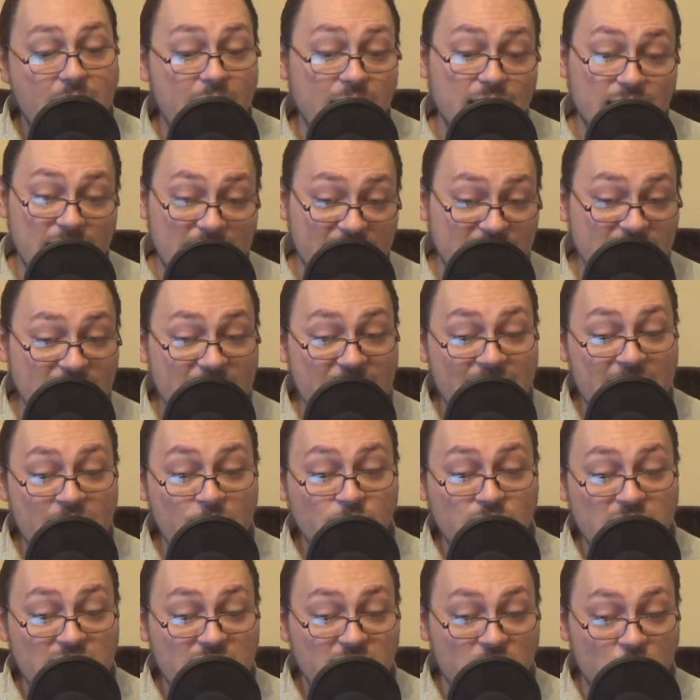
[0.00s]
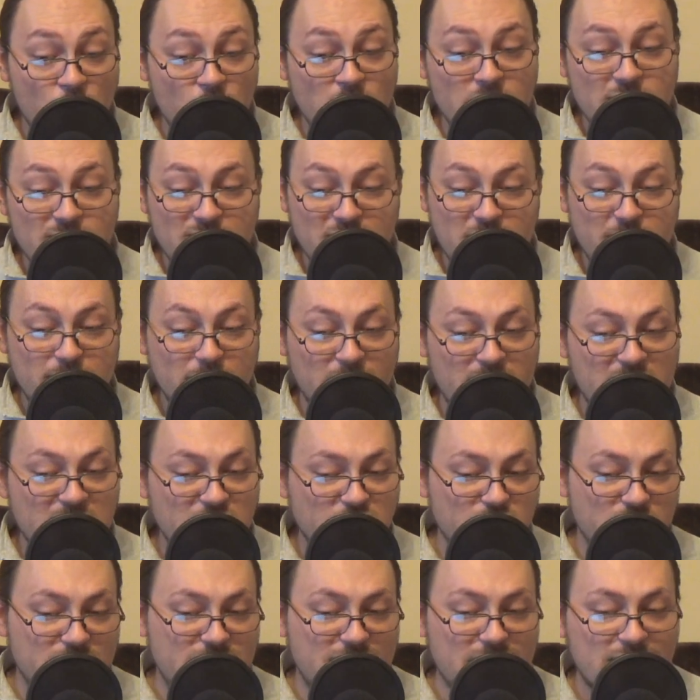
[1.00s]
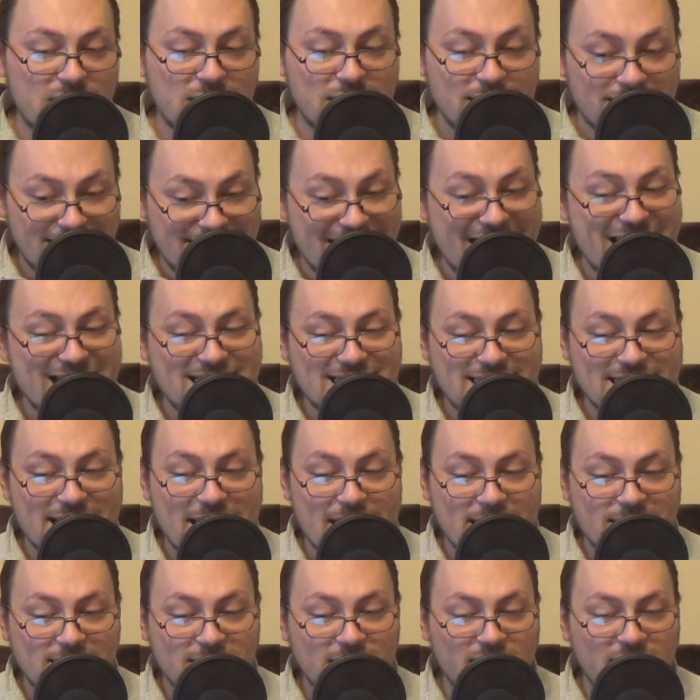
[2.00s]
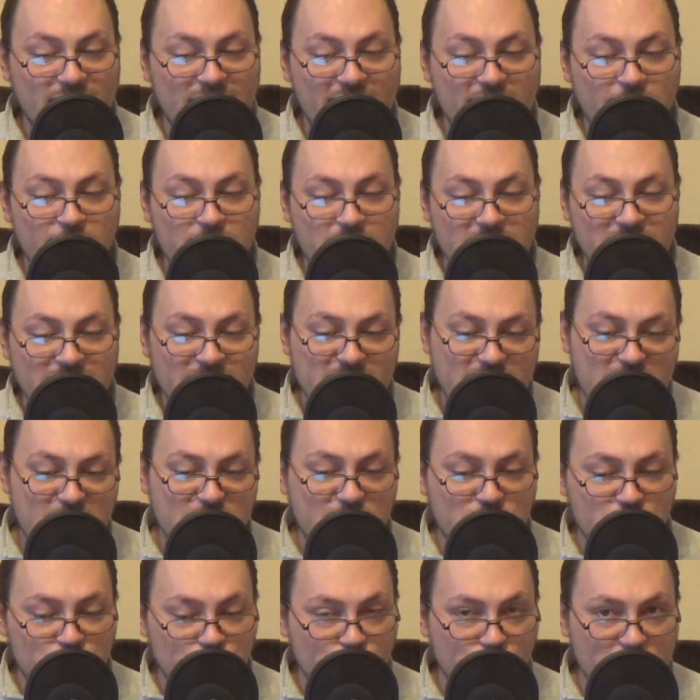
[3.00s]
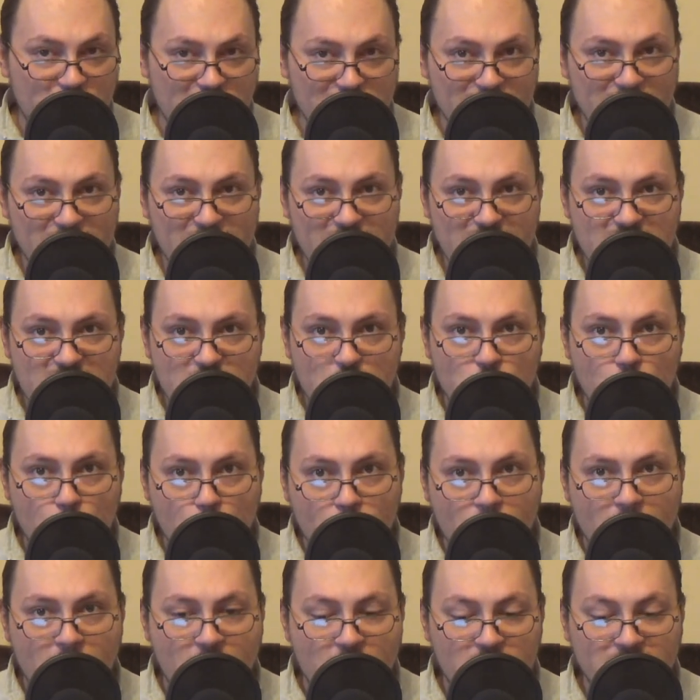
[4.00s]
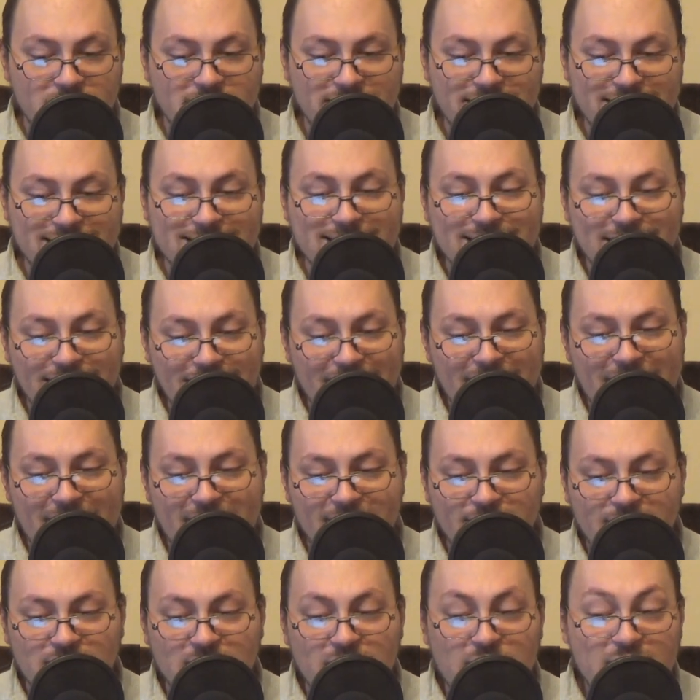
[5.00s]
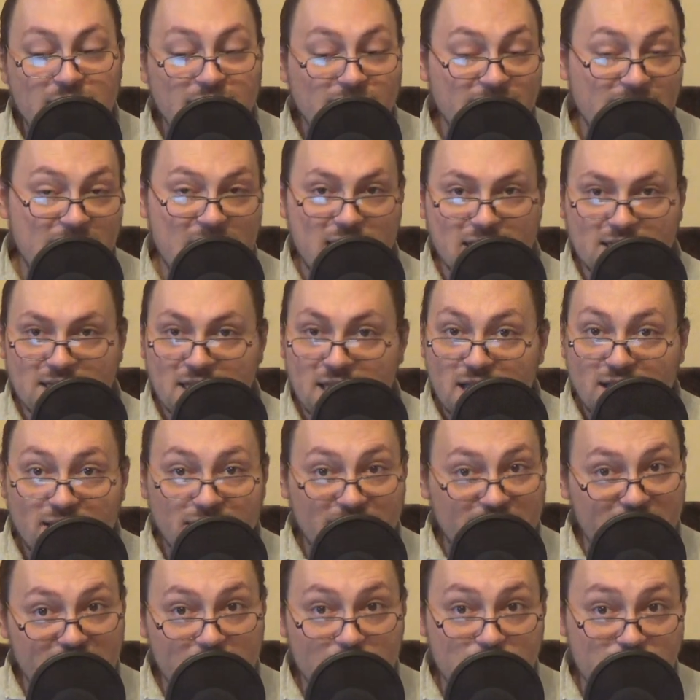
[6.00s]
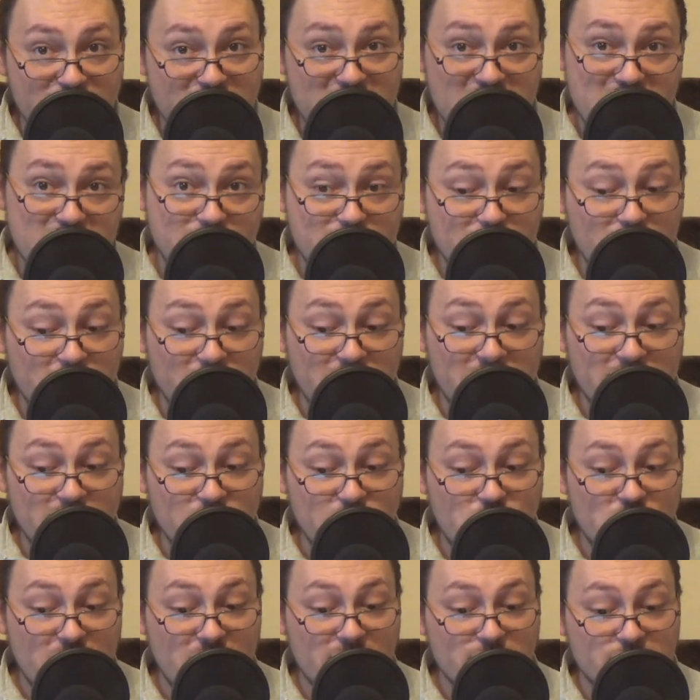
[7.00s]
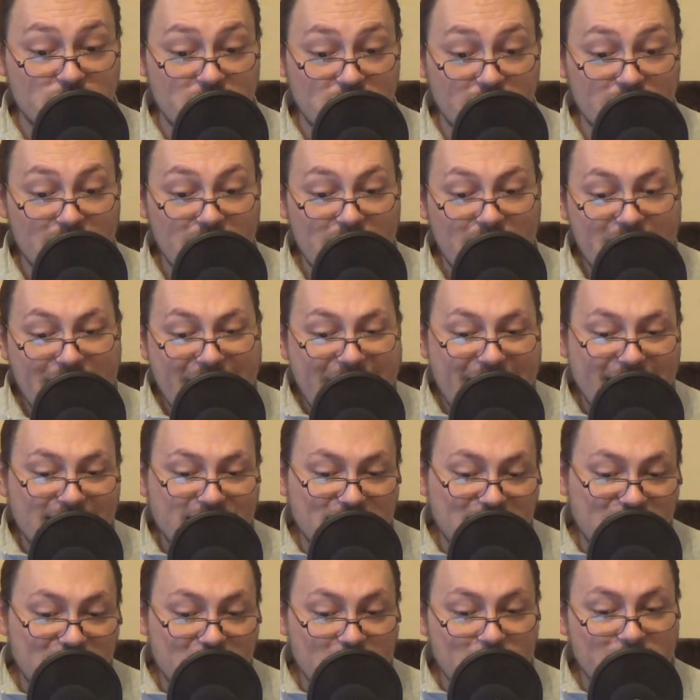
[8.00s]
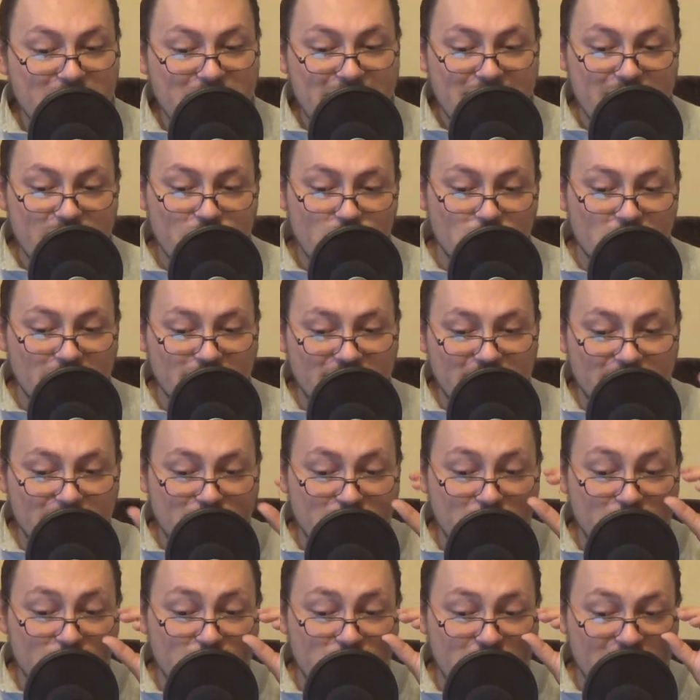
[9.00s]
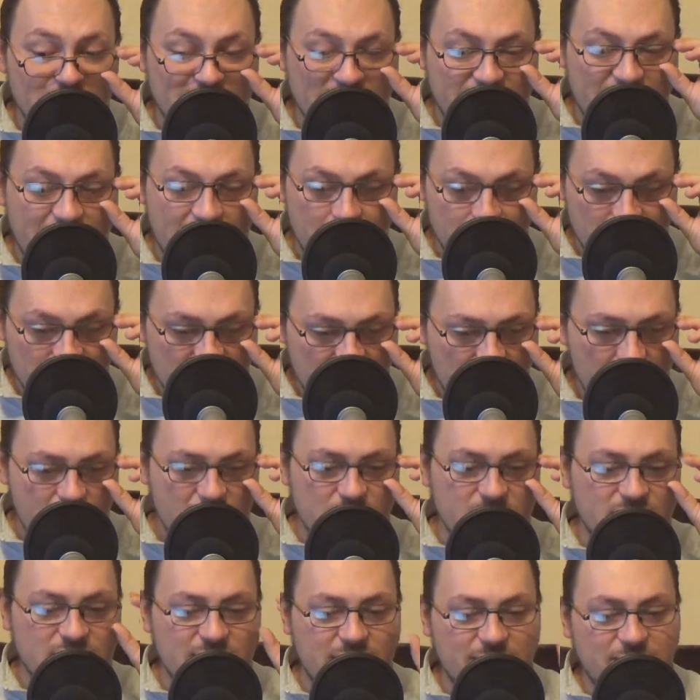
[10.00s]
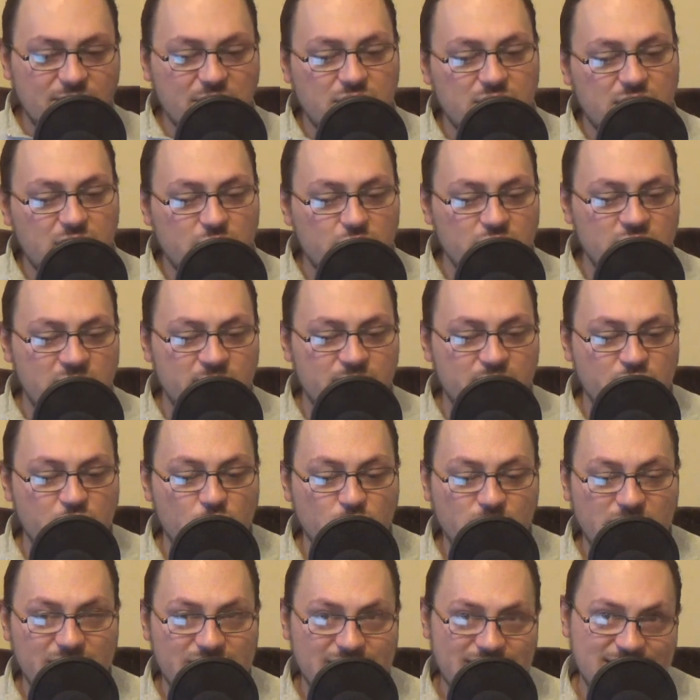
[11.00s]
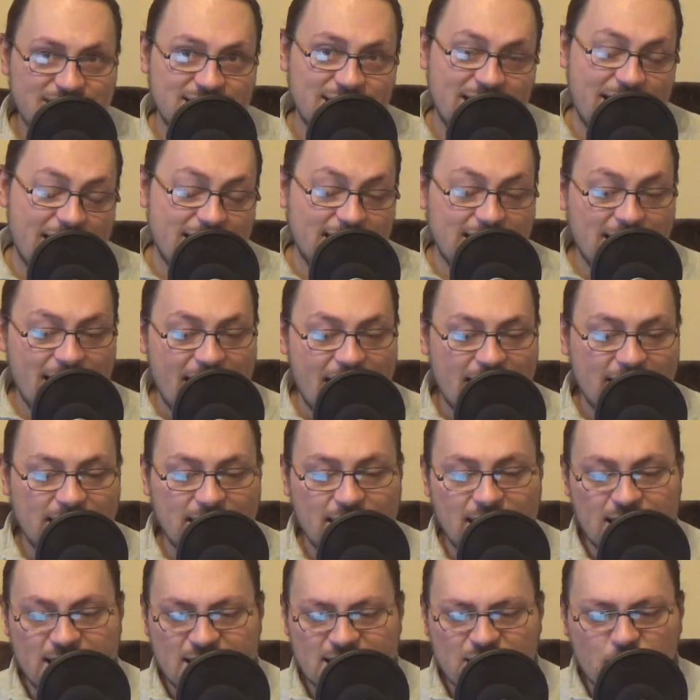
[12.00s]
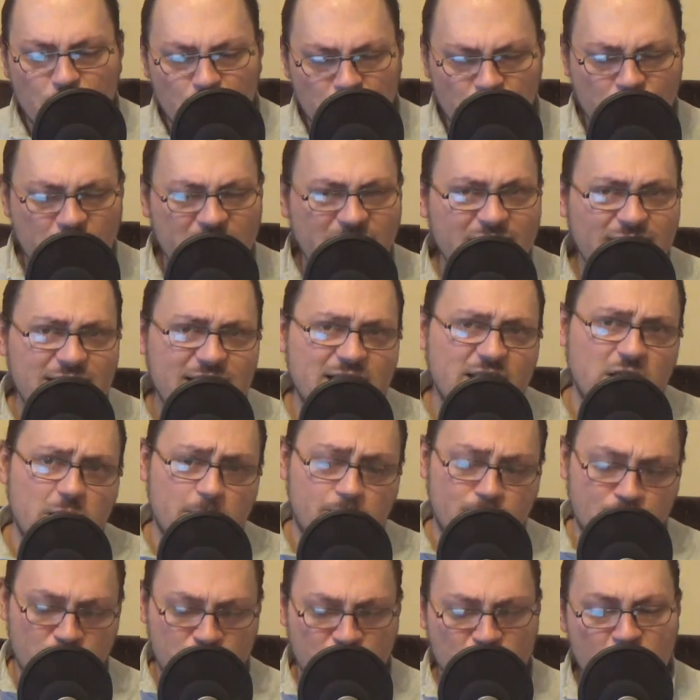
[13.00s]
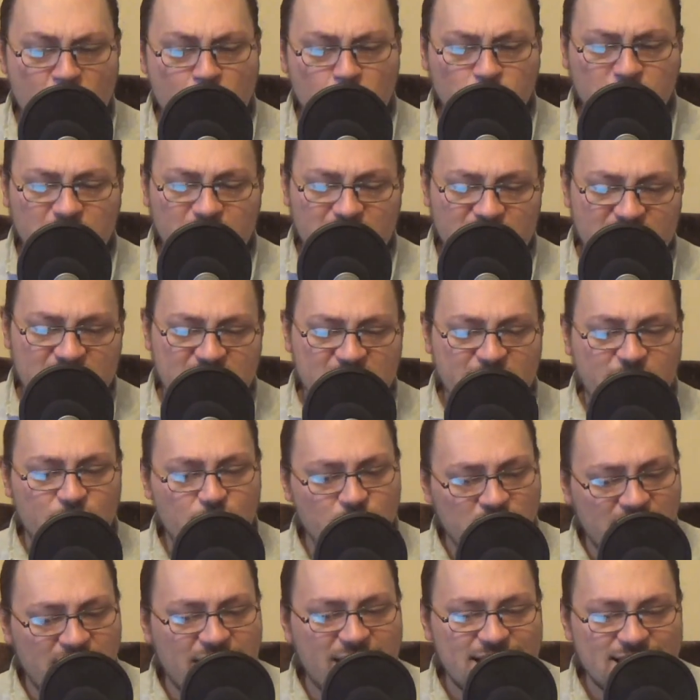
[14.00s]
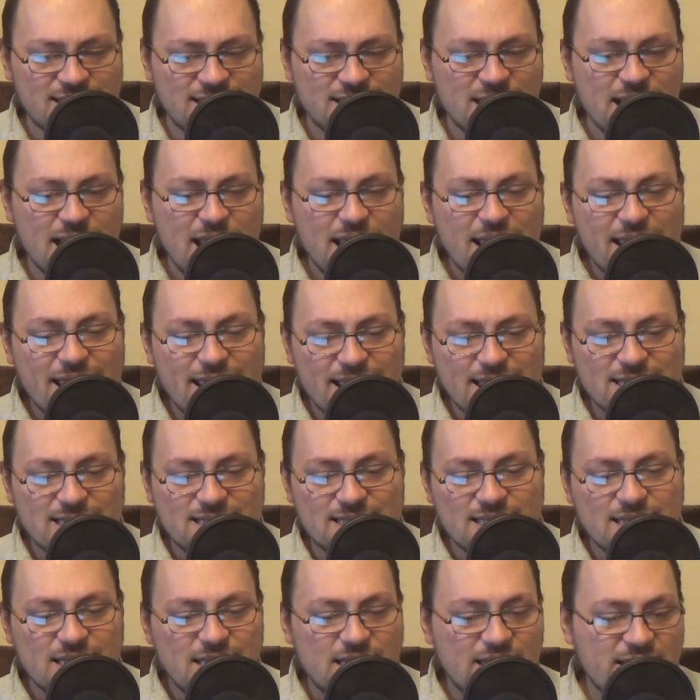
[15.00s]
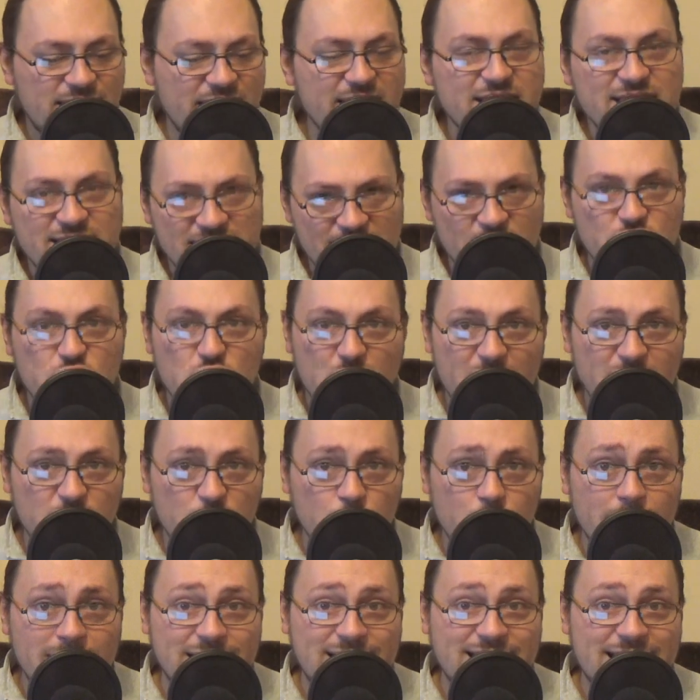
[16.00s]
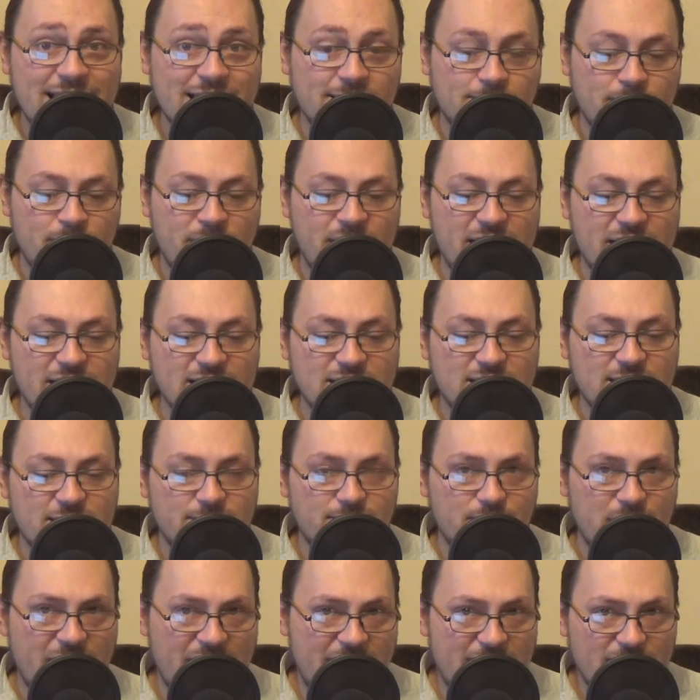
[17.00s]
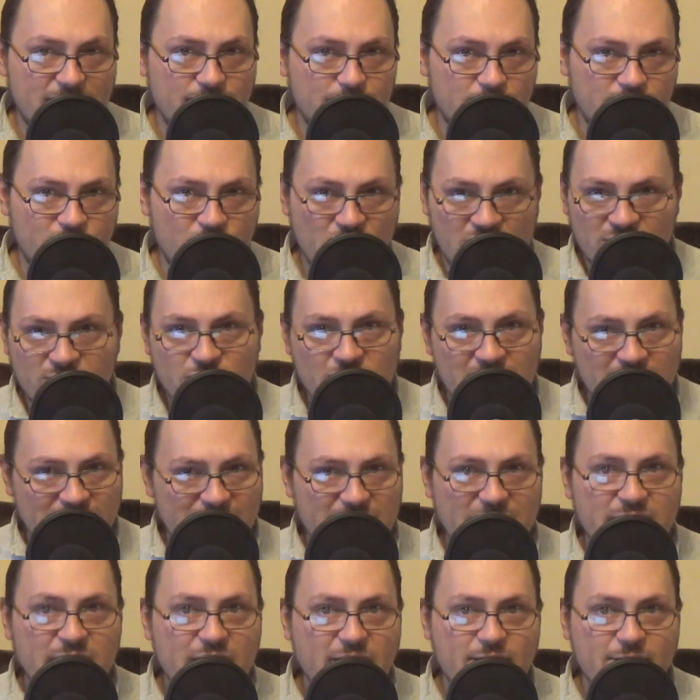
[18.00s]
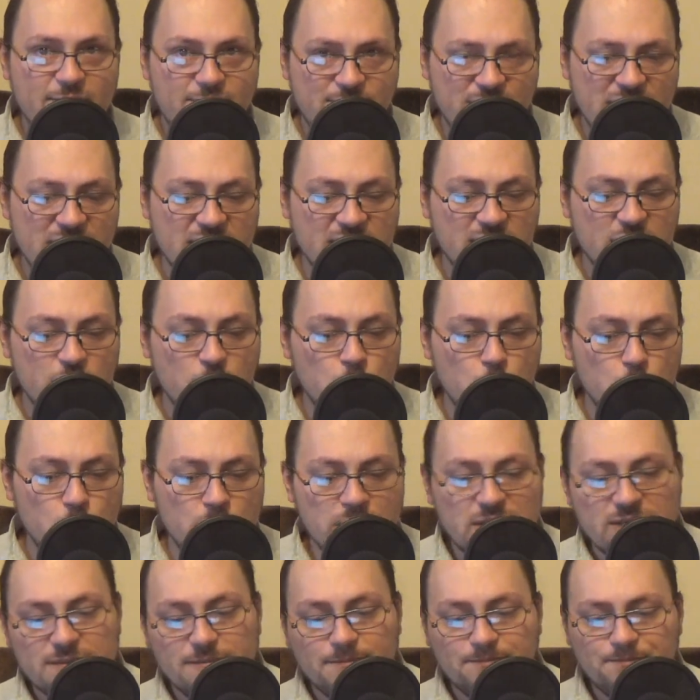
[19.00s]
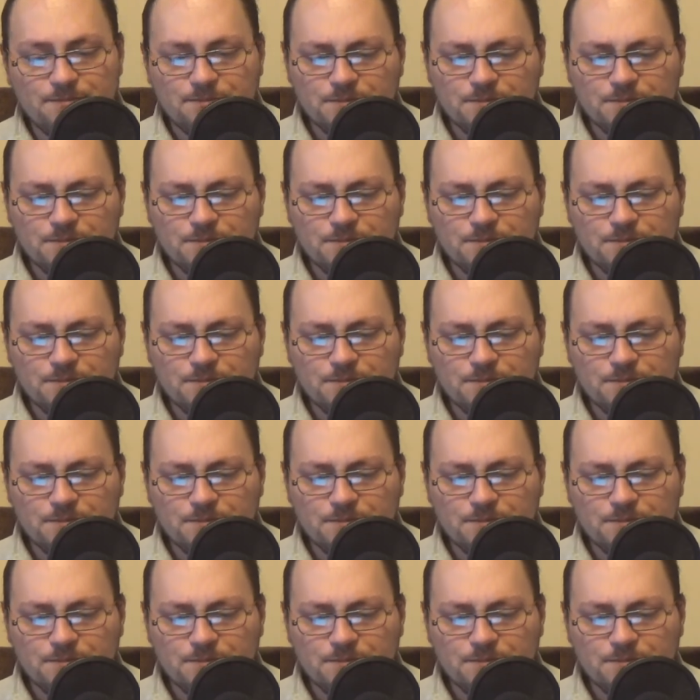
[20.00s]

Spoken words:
Unlike now, the only people interested in that scandal have been the extreme eco-Marxist left, not the people in general. And the termination of the project came years after those protests had ended, so crediting the protests for this is disingenuous at best, and, quite frankly, fake news.